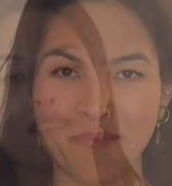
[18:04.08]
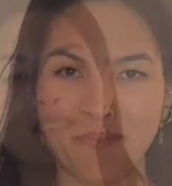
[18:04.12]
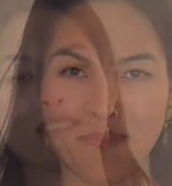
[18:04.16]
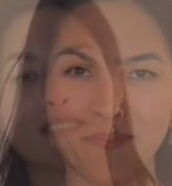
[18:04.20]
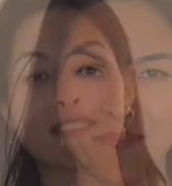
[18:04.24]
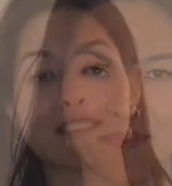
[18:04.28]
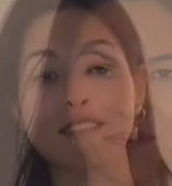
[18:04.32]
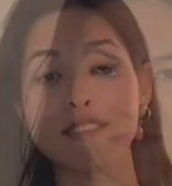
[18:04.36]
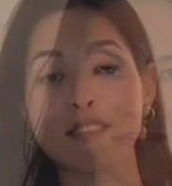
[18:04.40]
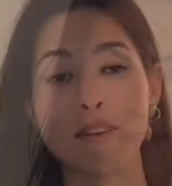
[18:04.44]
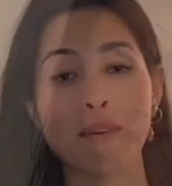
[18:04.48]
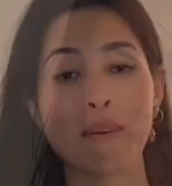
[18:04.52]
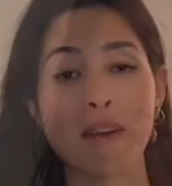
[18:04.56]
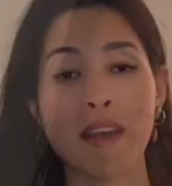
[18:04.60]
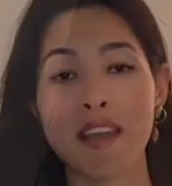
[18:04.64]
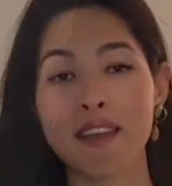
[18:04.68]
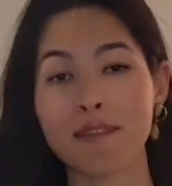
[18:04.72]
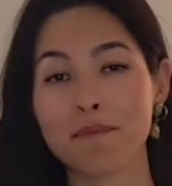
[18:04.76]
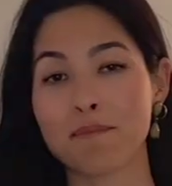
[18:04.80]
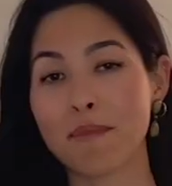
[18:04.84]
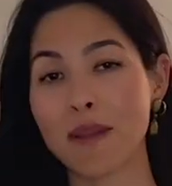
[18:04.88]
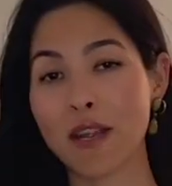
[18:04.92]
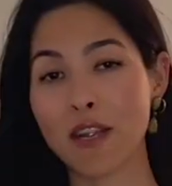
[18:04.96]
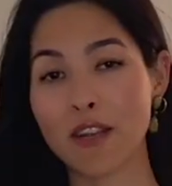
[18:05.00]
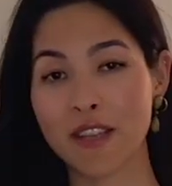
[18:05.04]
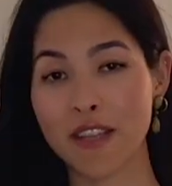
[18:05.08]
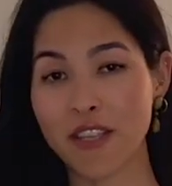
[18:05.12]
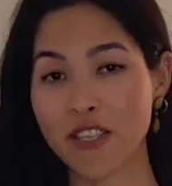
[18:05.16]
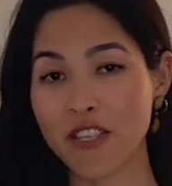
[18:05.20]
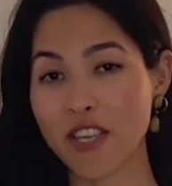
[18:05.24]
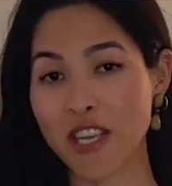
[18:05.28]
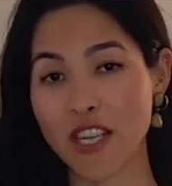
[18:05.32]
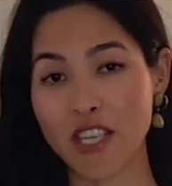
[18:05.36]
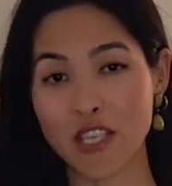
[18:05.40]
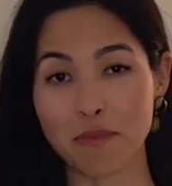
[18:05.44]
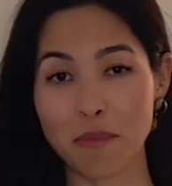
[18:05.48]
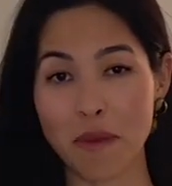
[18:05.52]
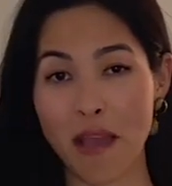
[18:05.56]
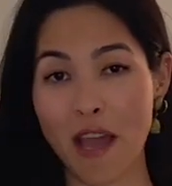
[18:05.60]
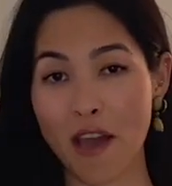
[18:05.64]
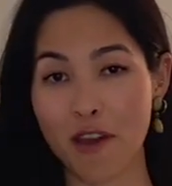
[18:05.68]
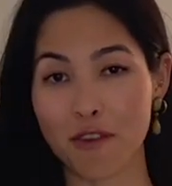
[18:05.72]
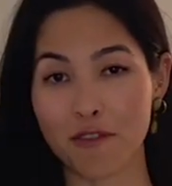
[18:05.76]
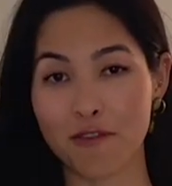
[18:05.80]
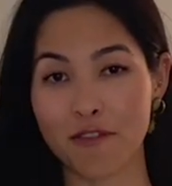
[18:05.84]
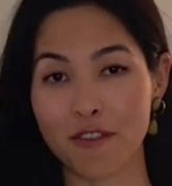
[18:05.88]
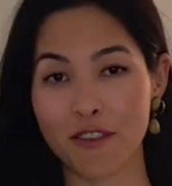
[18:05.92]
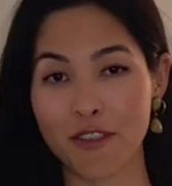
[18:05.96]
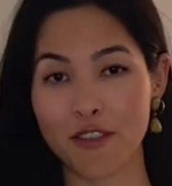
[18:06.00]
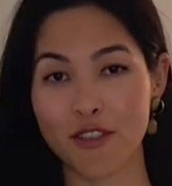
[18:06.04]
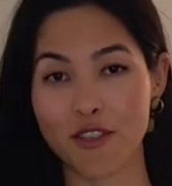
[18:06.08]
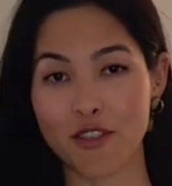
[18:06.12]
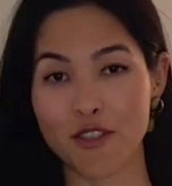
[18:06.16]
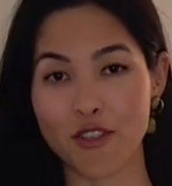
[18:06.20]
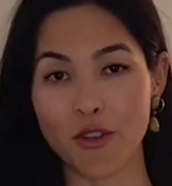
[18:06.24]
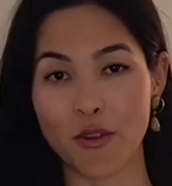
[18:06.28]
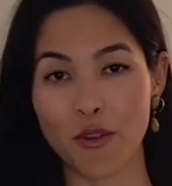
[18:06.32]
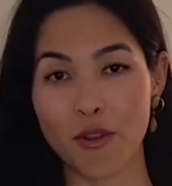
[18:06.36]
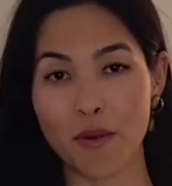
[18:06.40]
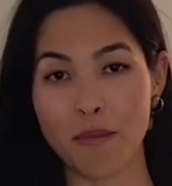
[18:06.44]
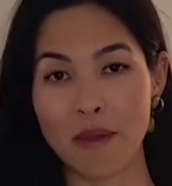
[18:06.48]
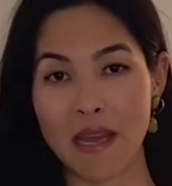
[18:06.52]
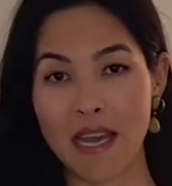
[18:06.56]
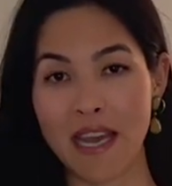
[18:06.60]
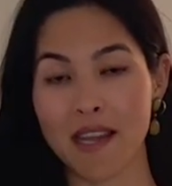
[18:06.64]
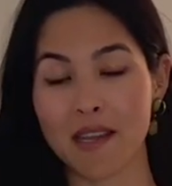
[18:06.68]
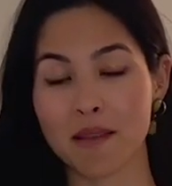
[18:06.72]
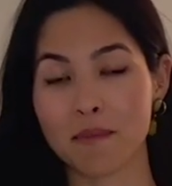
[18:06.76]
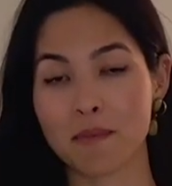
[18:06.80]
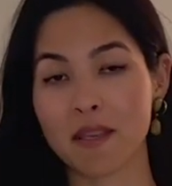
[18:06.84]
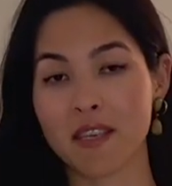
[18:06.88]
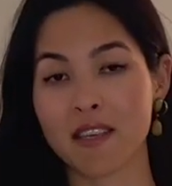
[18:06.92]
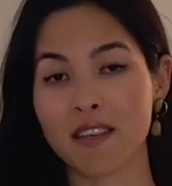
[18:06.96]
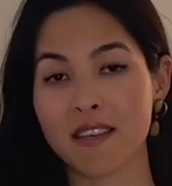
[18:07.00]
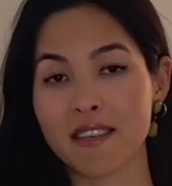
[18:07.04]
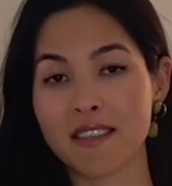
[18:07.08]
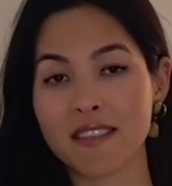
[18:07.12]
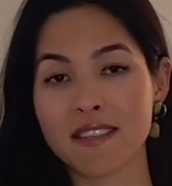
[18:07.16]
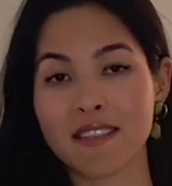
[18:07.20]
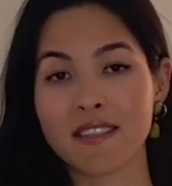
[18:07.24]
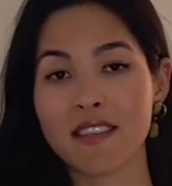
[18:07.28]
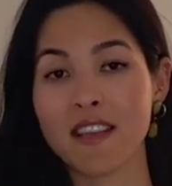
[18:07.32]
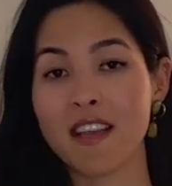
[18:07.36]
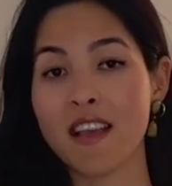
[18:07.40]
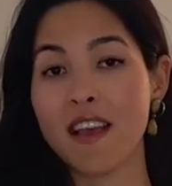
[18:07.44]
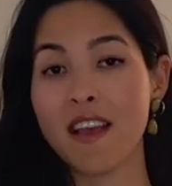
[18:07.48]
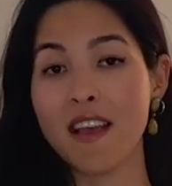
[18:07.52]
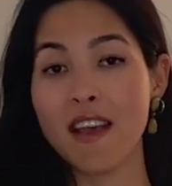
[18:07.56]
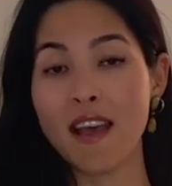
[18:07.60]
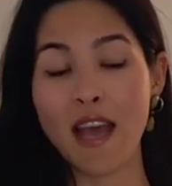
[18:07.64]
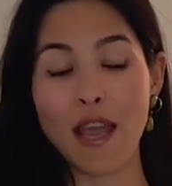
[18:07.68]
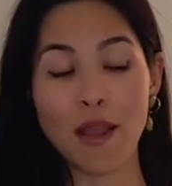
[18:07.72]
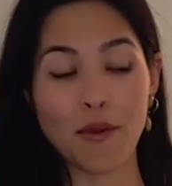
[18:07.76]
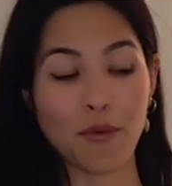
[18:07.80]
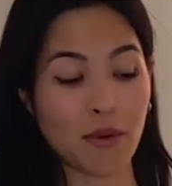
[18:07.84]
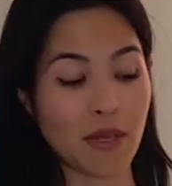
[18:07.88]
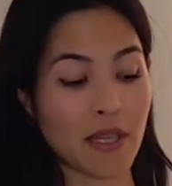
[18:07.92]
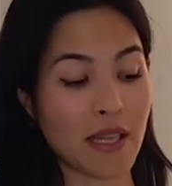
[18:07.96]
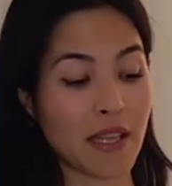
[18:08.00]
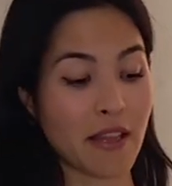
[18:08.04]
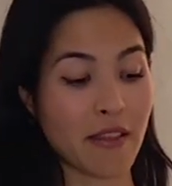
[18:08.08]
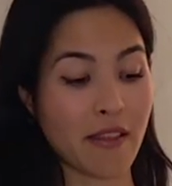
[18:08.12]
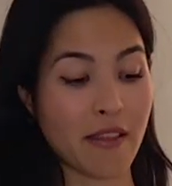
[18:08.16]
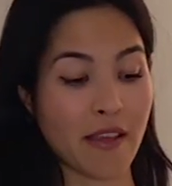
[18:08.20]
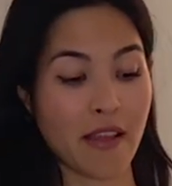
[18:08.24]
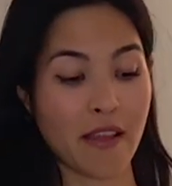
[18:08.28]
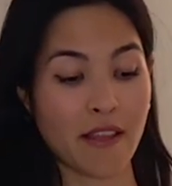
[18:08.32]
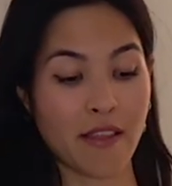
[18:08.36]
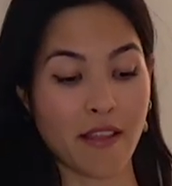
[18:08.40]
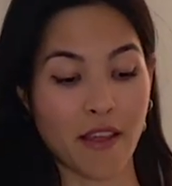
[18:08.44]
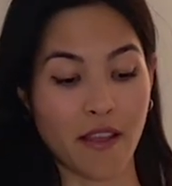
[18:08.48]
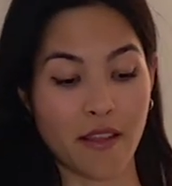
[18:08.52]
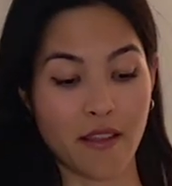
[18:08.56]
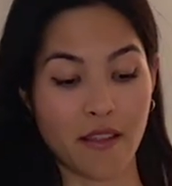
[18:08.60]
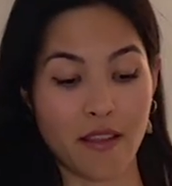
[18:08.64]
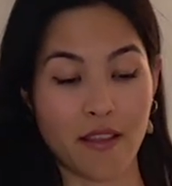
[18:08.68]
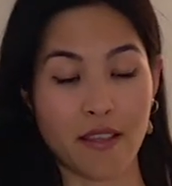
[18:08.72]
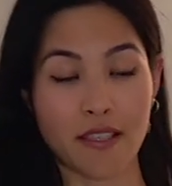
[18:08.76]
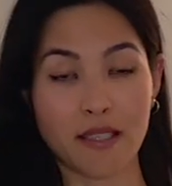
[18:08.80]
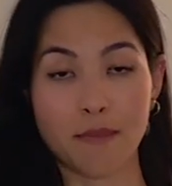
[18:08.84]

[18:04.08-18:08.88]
So I barely changed my outfit to show the bag because I really think that this